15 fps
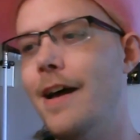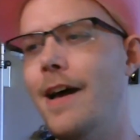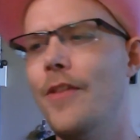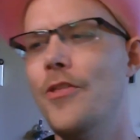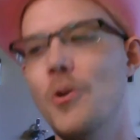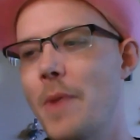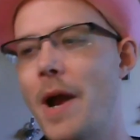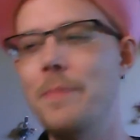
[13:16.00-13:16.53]

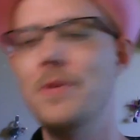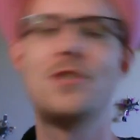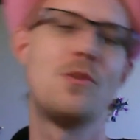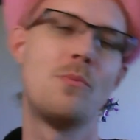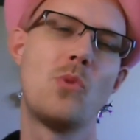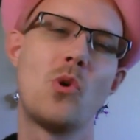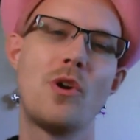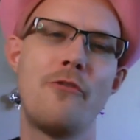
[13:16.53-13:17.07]
There might be
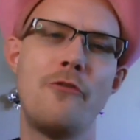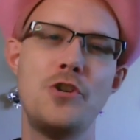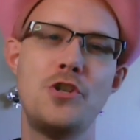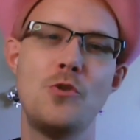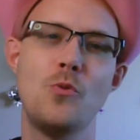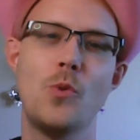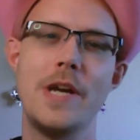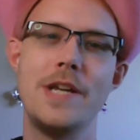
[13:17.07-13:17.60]
some more
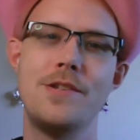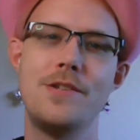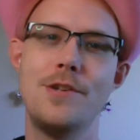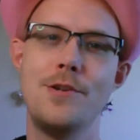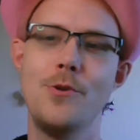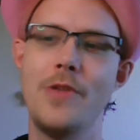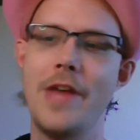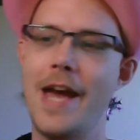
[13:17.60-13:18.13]
efficient ways to
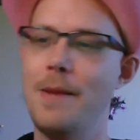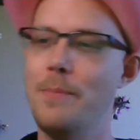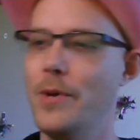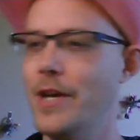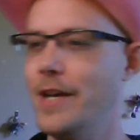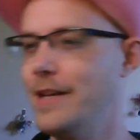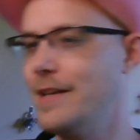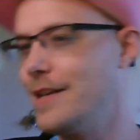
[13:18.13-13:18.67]
do that,
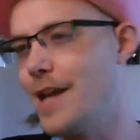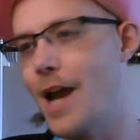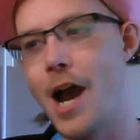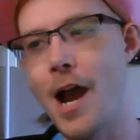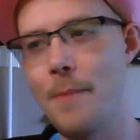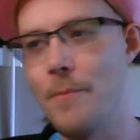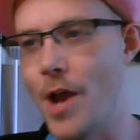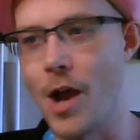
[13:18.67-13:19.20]
but
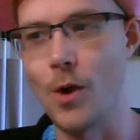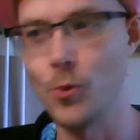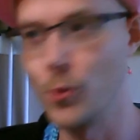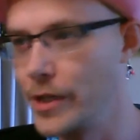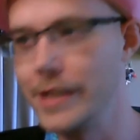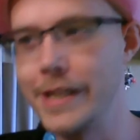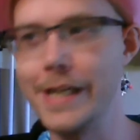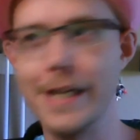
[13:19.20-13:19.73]
I'm not
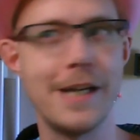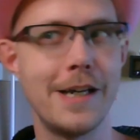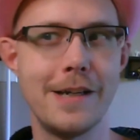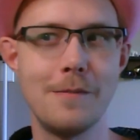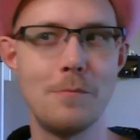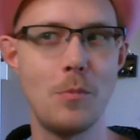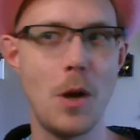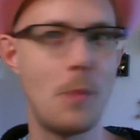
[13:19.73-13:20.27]
really
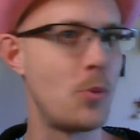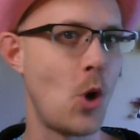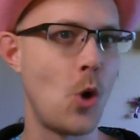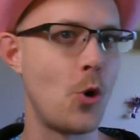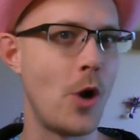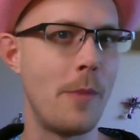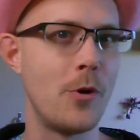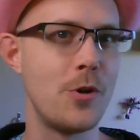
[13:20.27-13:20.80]
a
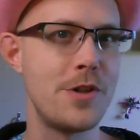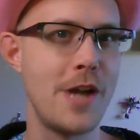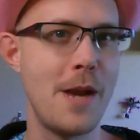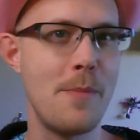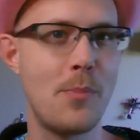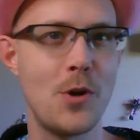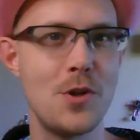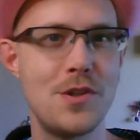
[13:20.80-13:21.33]
programmer
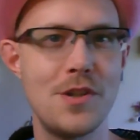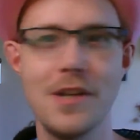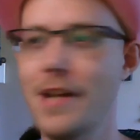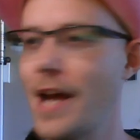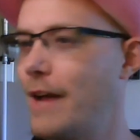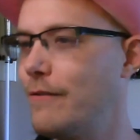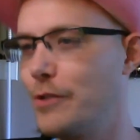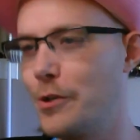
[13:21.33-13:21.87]
type person.
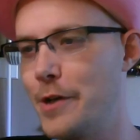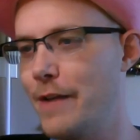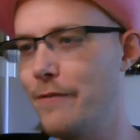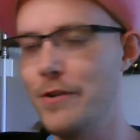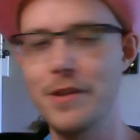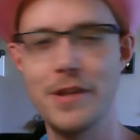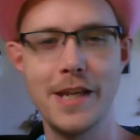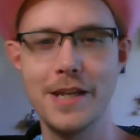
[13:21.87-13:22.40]
I've learned
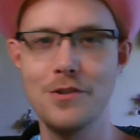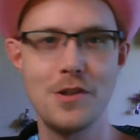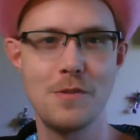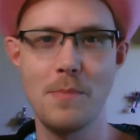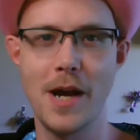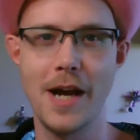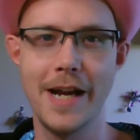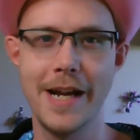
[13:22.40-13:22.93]
everything just
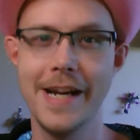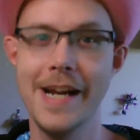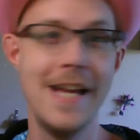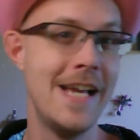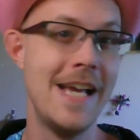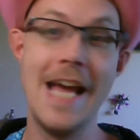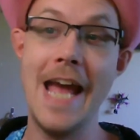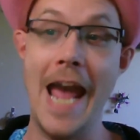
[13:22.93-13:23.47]
by
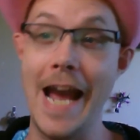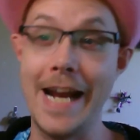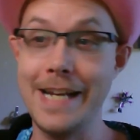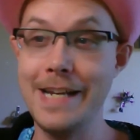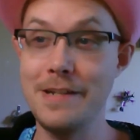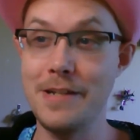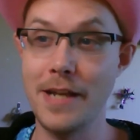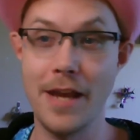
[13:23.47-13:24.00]
hacking
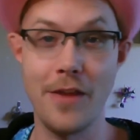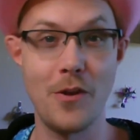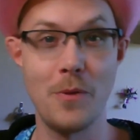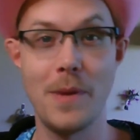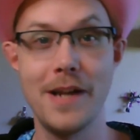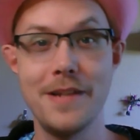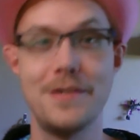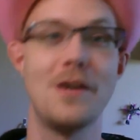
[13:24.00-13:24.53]
it together
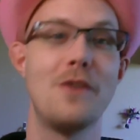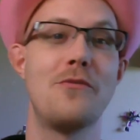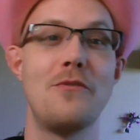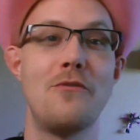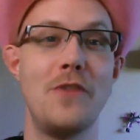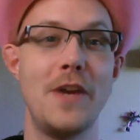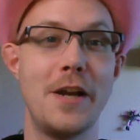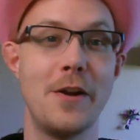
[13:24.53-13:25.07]
myself
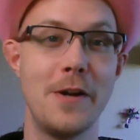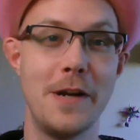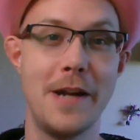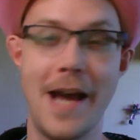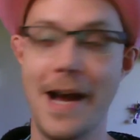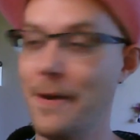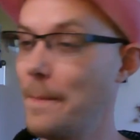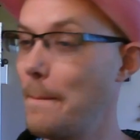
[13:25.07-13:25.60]
and figuring it
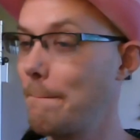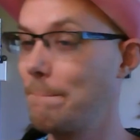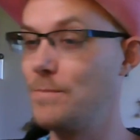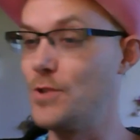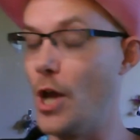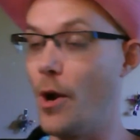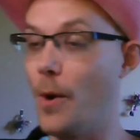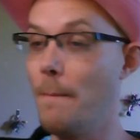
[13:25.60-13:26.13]
out.
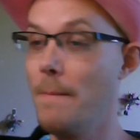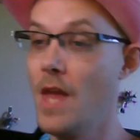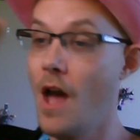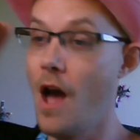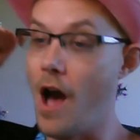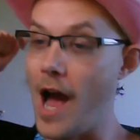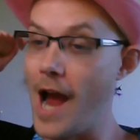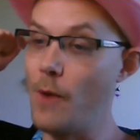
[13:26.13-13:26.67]
So
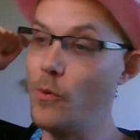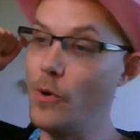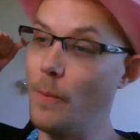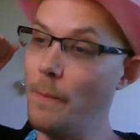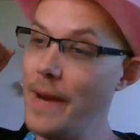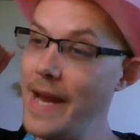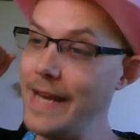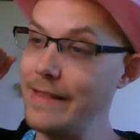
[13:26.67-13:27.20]
I will
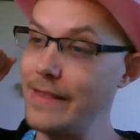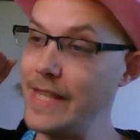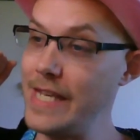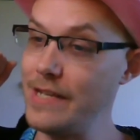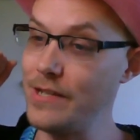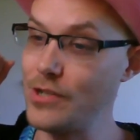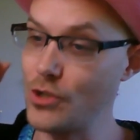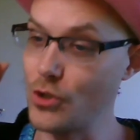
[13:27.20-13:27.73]
make
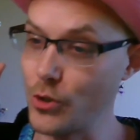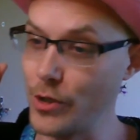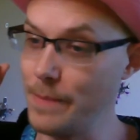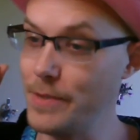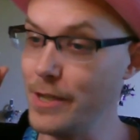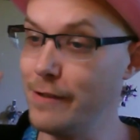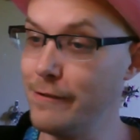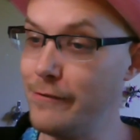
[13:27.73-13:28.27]
this
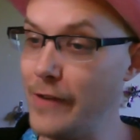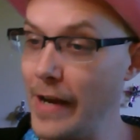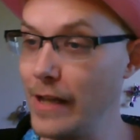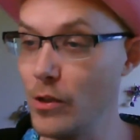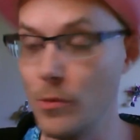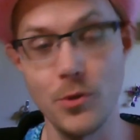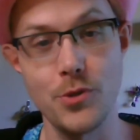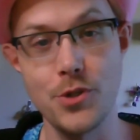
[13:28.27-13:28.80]
script
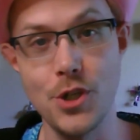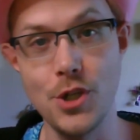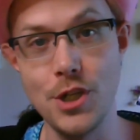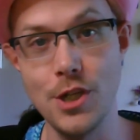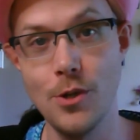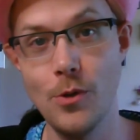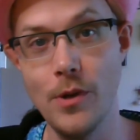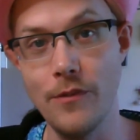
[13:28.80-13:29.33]
available to
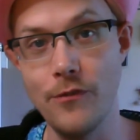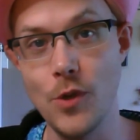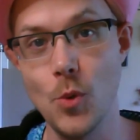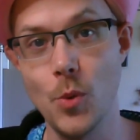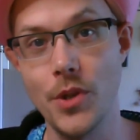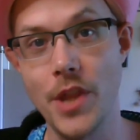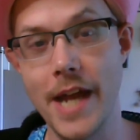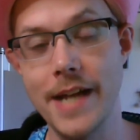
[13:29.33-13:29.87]
you if you
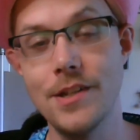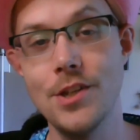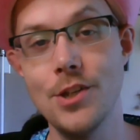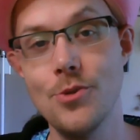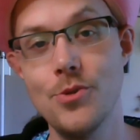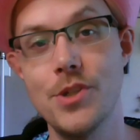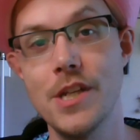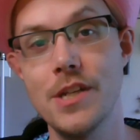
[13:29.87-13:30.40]
would like to
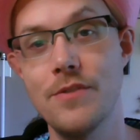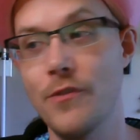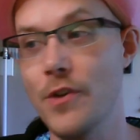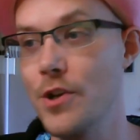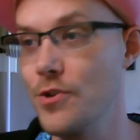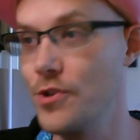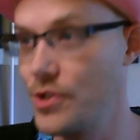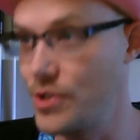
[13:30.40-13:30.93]
use this for
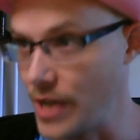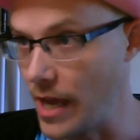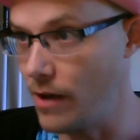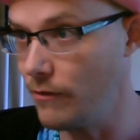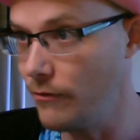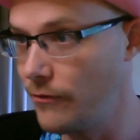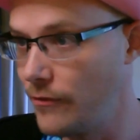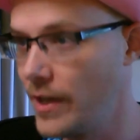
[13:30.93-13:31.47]

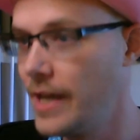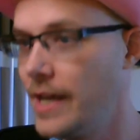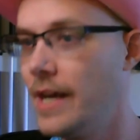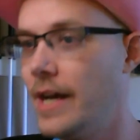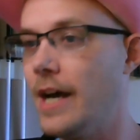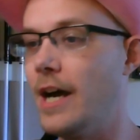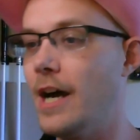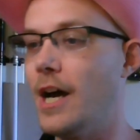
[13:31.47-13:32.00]
yourself.
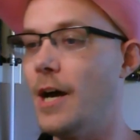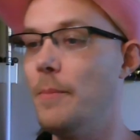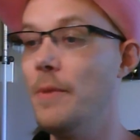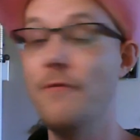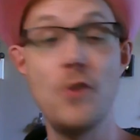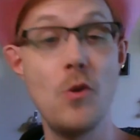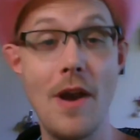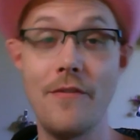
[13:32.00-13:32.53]

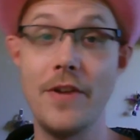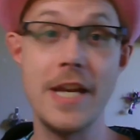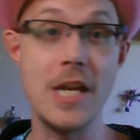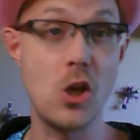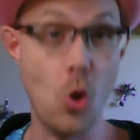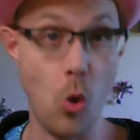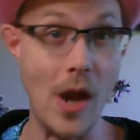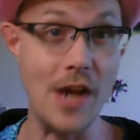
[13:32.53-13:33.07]
If you have any
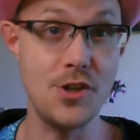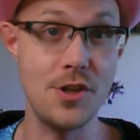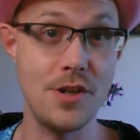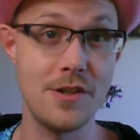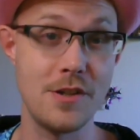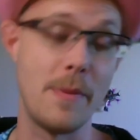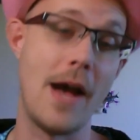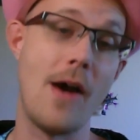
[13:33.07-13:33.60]

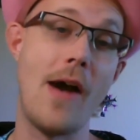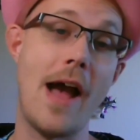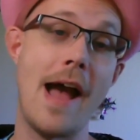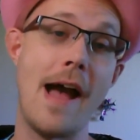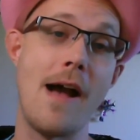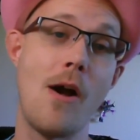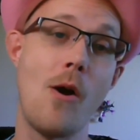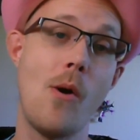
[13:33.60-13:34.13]
questions about
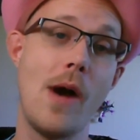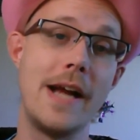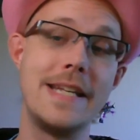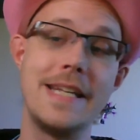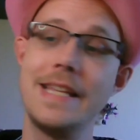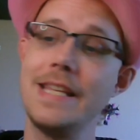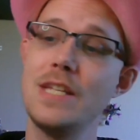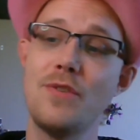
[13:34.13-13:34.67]
how I
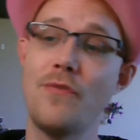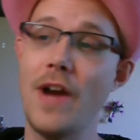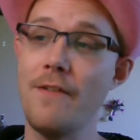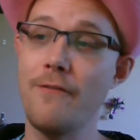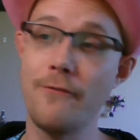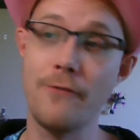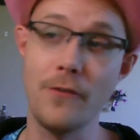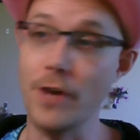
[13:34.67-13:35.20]
did this, if I
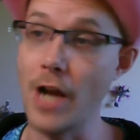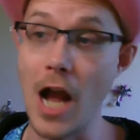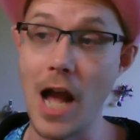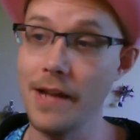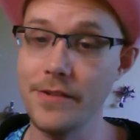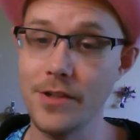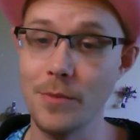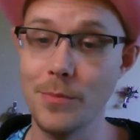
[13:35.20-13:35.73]

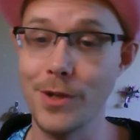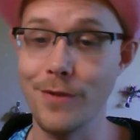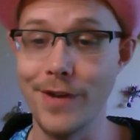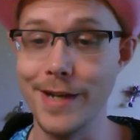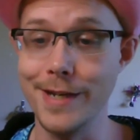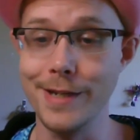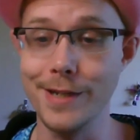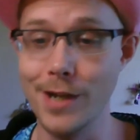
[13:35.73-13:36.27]
forgot something, if I
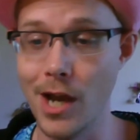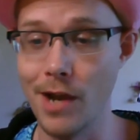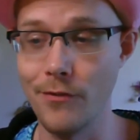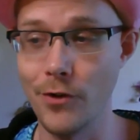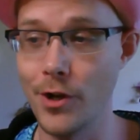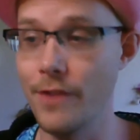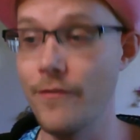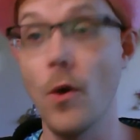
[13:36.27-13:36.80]
didn't
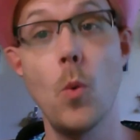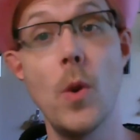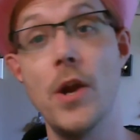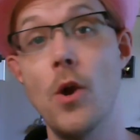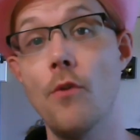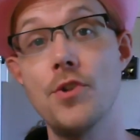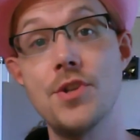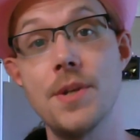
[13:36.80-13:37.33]
cover it, if I went
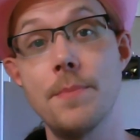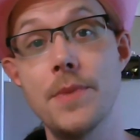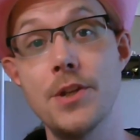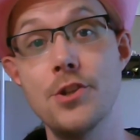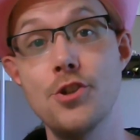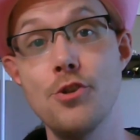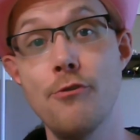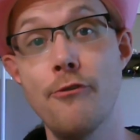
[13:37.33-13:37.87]
over
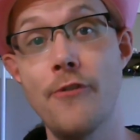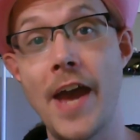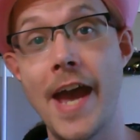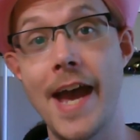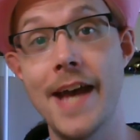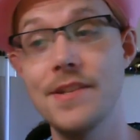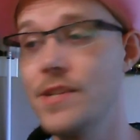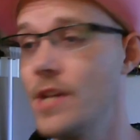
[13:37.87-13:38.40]
something too
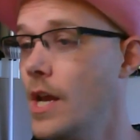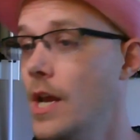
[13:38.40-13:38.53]
fast,